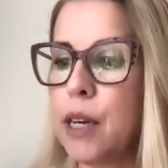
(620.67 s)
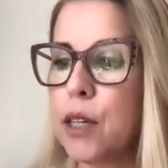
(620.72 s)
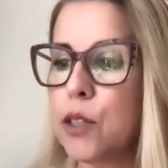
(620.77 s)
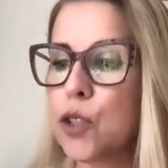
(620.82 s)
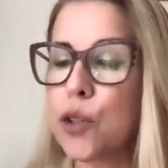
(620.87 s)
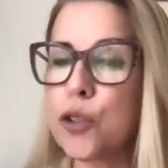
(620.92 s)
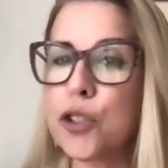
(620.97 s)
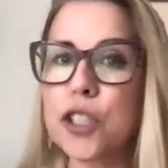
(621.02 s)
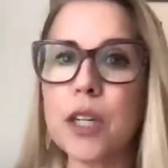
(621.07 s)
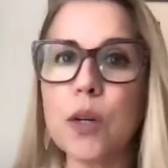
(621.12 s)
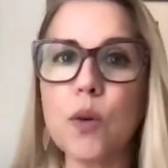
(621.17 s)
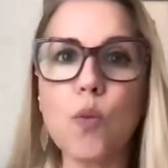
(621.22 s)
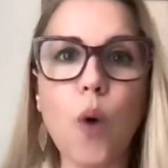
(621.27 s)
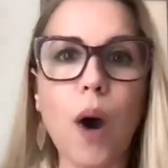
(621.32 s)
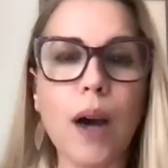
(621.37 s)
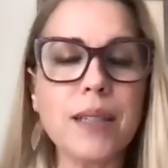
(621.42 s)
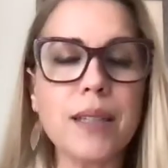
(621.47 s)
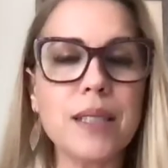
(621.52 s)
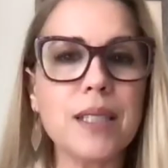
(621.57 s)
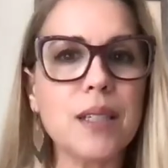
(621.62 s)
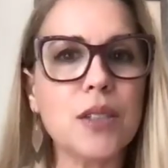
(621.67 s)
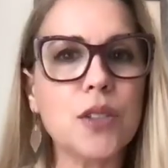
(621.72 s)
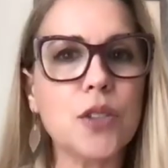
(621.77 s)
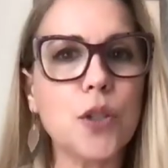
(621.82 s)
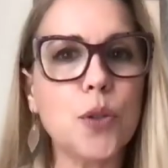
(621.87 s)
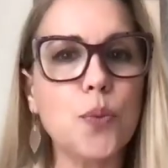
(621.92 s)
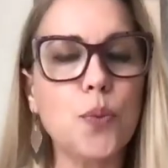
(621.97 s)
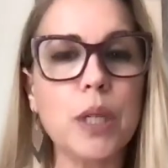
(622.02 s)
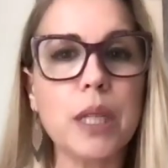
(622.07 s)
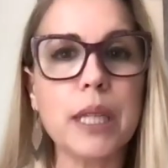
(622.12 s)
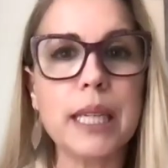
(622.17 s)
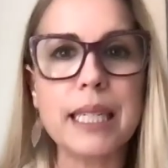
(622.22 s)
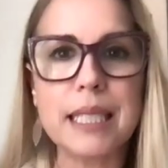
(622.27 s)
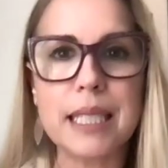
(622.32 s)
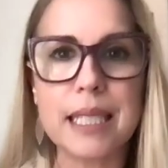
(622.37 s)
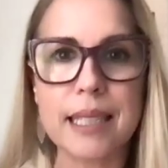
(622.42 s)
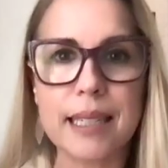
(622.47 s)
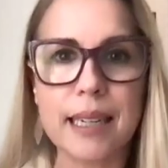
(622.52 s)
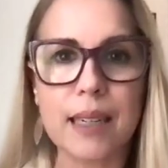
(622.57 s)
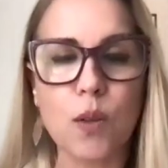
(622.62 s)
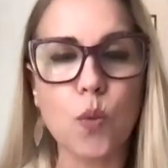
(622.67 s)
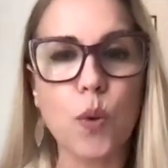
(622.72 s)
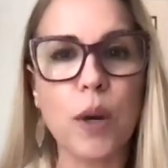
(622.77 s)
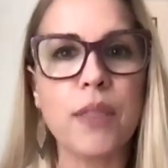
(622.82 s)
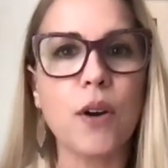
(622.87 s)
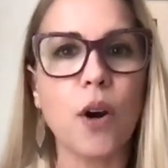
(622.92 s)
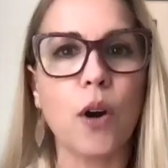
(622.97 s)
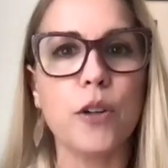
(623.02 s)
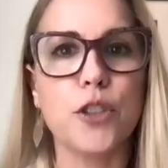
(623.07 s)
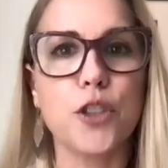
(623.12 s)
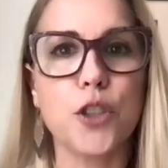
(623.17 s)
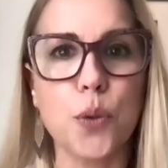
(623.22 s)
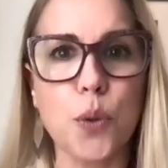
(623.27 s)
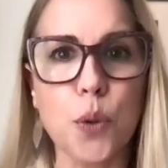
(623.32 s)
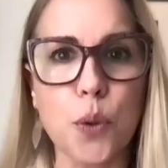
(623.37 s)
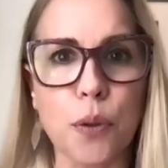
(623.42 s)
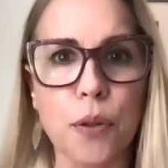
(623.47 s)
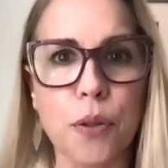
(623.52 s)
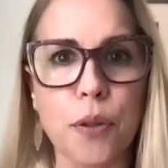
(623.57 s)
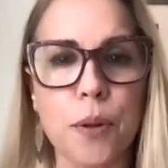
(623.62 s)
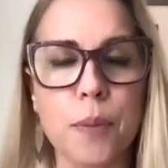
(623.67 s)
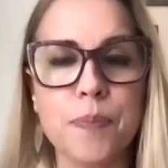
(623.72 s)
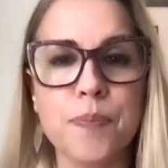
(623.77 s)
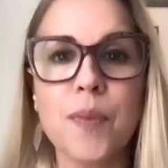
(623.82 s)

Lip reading: So she wants us to really sit with our truth,